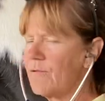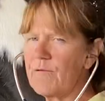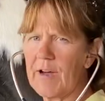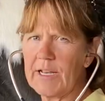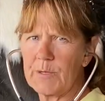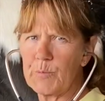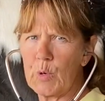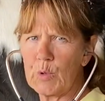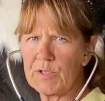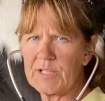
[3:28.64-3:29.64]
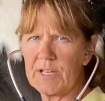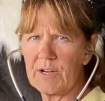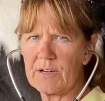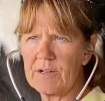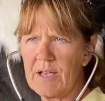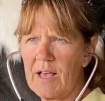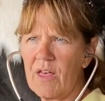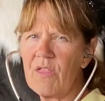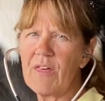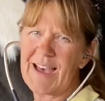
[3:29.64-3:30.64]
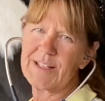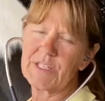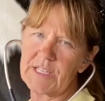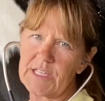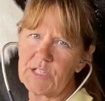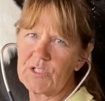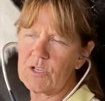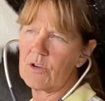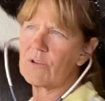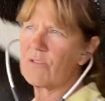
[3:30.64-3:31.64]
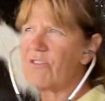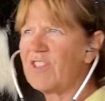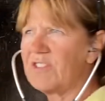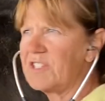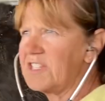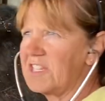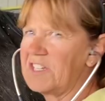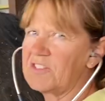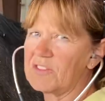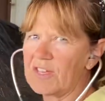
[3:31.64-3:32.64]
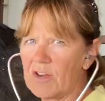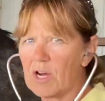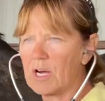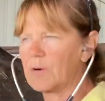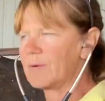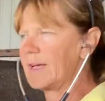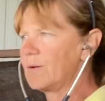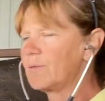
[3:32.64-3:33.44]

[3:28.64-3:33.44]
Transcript: find a pulse here. That's easier than listening to their heart rate.